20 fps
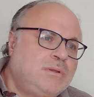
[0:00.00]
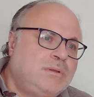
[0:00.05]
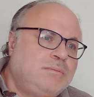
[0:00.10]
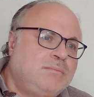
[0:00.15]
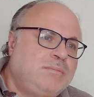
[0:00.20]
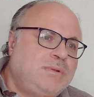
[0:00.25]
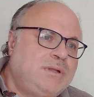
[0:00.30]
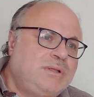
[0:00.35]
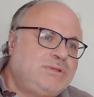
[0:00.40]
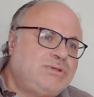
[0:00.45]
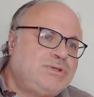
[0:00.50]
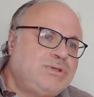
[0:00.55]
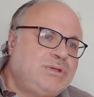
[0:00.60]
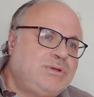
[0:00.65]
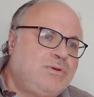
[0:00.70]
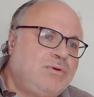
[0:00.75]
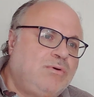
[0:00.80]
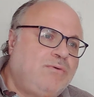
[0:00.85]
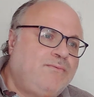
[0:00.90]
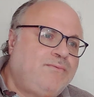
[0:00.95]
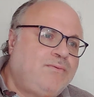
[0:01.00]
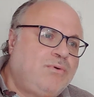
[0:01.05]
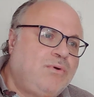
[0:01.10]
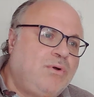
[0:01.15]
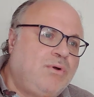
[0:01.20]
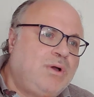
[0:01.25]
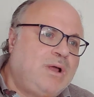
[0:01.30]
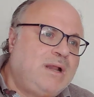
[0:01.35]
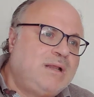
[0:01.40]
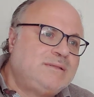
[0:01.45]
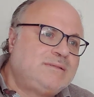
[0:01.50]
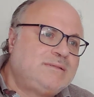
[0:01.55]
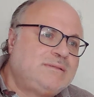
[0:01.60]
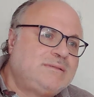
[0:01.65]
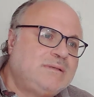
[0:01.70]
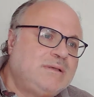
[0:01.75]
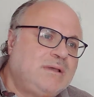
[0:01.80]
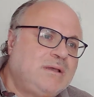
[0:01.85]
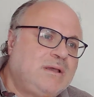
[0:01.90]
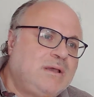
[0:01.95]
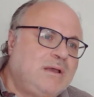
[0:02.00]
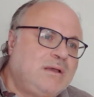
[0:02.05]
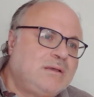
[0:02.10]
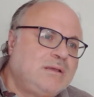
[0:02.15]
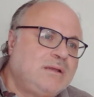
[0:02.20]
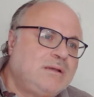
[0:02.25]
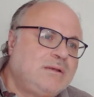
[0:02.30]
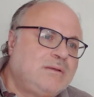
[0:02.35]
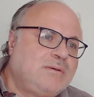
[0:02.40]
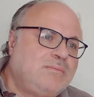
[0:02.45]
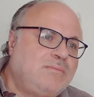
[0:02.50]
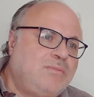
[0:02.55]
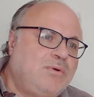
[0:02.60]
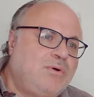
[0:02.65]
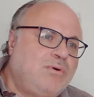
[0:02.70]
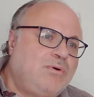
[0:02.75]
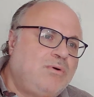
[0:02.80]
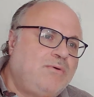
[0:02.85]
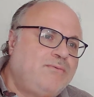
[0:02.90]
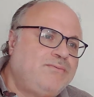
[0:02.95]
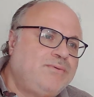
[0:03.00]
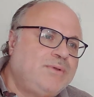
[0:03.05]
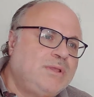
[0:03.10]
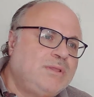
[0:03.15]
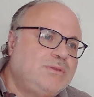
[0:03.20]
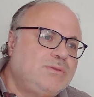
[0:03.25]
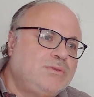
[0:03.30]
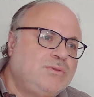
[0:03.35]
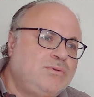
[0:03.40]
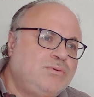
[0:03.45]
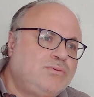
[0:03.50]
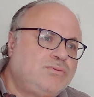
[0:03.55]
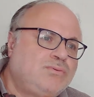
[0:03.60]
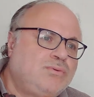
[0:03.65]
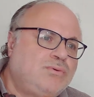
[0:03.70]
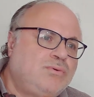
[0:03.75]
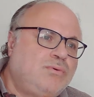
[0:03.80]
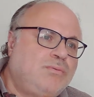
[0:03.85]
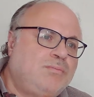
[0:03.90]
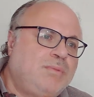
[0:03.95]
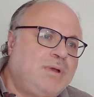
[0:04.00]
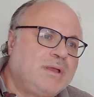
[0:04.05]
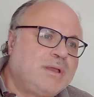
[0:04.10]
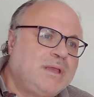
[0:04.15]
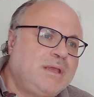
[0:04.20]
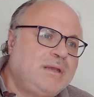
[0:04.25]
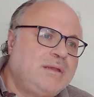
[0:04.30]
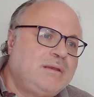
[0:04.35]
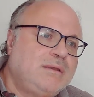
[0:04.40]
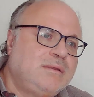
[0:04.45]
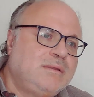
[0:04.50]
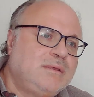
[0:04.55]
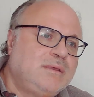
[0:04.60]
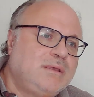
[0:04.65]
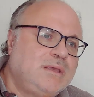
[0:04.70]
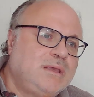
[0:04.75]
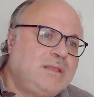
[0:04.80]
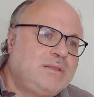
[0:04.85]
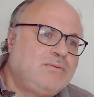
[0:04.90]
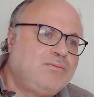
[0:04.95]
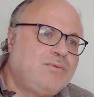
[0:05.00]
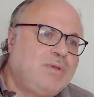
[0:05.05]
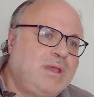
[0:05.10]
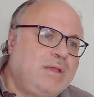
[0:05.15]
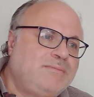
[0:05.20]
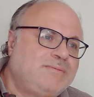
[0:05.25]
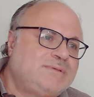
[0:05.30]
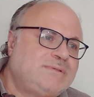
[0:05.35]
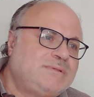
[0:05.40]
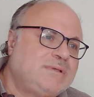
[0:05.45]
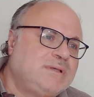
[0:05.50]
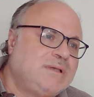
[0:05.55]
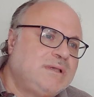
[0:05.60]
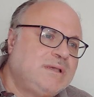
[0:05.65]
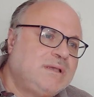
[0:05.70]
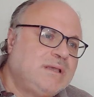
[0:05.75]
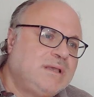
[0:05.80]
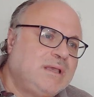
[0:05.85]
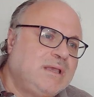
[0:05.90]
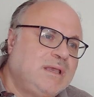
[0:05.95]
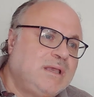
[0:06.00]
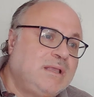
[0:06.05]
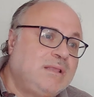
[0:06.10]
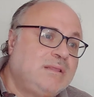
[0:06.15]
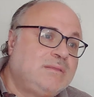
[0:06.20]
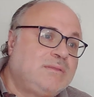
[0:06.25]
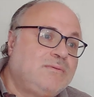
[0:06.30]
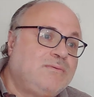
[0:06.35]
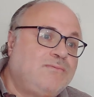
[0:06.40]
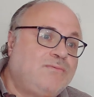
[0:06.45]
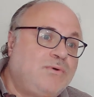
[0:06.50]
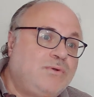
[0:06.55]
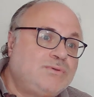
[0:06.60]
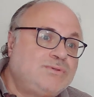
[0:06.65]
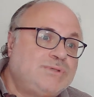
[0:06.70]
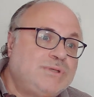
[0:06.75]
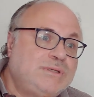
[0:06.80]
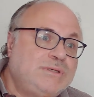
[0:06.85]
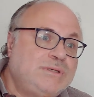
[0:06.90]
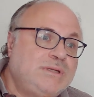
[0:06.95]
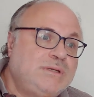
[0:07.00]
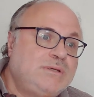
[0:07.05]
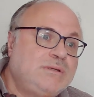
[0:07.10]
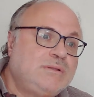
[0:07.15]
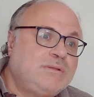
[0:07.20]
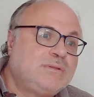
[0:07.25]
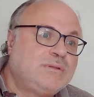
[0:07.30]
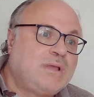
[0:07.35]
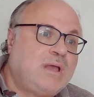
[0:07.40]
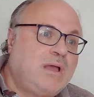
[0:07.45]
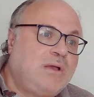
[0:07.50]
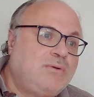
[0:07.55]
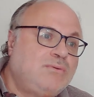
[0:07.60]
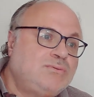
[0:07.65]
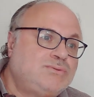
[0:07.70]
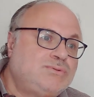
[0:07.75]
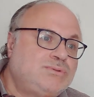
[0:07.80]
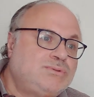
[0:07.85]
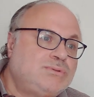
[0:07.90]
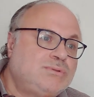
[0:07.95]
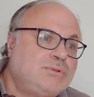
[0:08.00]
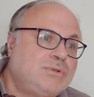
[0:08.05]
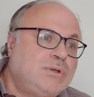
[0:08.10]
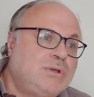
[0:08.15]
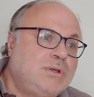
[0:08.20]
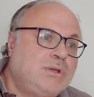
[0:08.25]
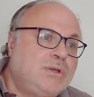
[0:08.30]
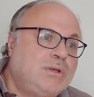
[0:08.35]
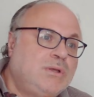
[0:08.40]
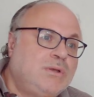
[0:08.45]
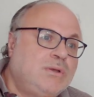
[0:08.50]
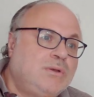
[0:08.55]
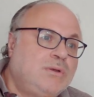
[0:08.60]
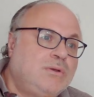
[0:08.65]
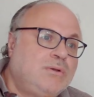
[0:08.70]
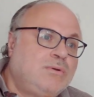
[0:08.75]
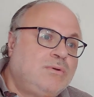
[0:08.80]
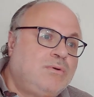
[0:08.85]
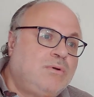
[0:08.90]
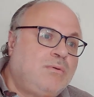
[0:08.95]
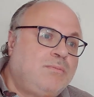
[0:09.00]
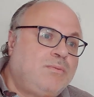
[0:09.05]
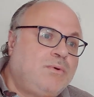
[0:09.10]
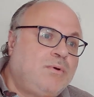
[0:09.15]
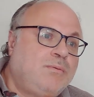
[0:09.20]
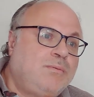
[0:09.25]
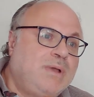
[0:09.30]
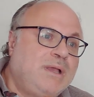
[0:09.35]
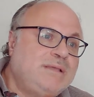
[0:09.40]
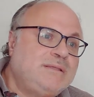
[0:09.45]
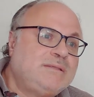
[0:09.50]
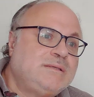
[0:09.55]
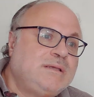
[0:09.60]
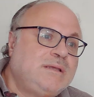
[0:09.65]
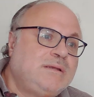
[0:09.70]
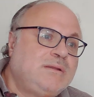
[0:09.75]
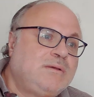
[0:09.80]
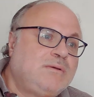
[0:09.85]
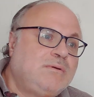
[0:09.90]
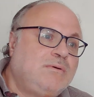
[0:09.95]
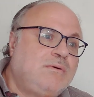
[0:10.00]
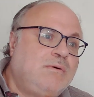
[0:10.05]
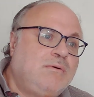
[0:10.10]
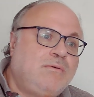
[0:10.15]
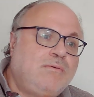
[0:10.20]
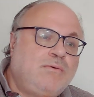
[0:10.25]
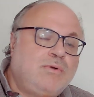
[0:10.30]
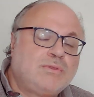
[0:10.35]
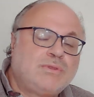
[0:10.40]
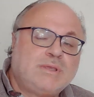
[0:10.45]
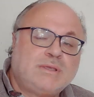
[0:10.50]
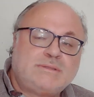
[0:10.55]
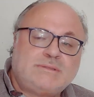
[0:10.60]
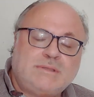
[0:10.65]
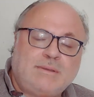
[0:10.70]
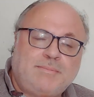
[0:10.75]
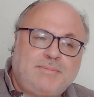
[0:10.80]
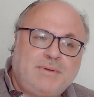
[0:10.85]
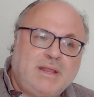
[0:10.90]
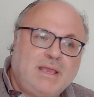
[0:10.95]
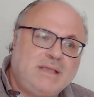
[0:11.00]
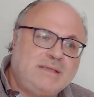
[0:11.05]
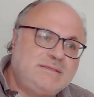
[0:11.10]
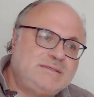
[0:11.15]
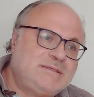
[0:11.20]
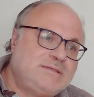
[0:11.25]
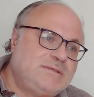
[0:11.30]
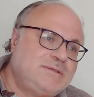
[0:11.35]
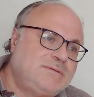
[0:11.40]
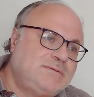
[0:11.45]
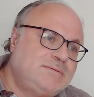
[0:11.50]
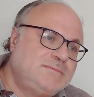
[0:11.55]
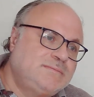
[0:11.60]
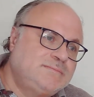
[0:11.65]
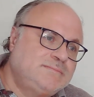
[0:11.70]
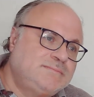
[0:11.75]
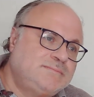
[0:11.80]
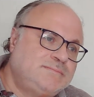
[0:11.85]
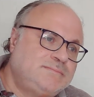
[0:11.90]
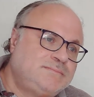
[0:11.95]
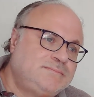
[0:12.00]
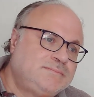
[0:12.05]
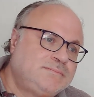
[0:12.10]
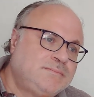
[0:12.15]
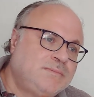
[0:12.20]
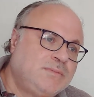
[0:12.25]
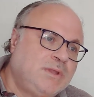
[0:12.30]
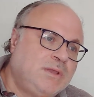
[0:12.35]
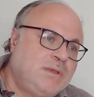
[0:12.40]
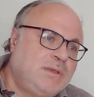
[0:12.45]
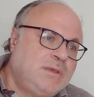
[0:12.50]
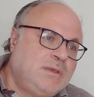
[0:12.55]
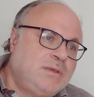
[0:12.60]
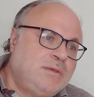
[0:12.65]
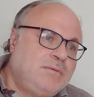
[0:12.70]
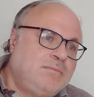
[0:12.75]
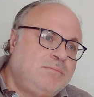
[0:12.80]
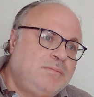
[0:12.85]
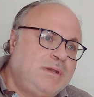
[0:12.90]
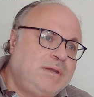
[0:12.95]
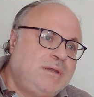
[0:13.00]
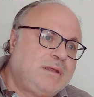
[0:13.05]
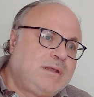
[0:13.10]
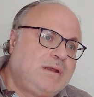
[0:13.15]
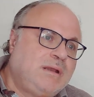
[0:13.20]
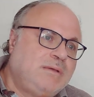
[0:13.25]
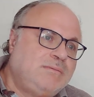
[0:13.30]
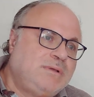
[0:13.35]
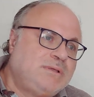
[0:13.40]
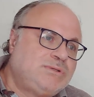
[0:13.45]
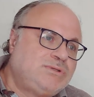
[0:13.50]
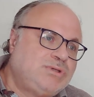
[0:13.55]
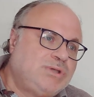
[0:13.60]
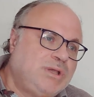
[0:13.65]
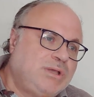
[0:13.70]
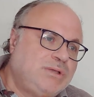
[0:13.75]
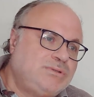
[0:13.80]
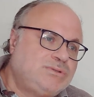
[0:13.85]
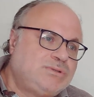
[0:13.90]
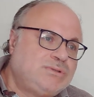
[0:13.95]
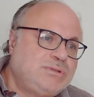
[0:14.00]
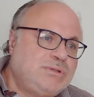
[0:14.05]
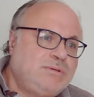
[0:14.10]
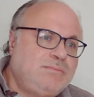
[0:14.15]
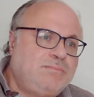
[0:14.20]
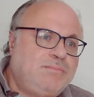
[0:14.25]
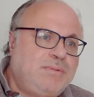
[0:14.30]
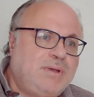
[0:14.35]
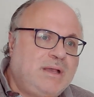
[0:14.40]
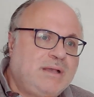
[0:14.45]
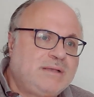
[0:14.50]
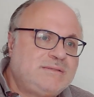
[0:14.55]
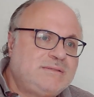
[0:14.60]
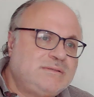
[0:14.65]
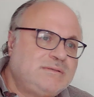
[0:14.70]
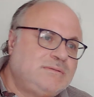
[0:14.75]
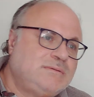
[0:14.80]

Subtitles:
bleaching of corals occurring more often due to marine heat waves, and worsening droughts compromising water supplies. Many climate change impacts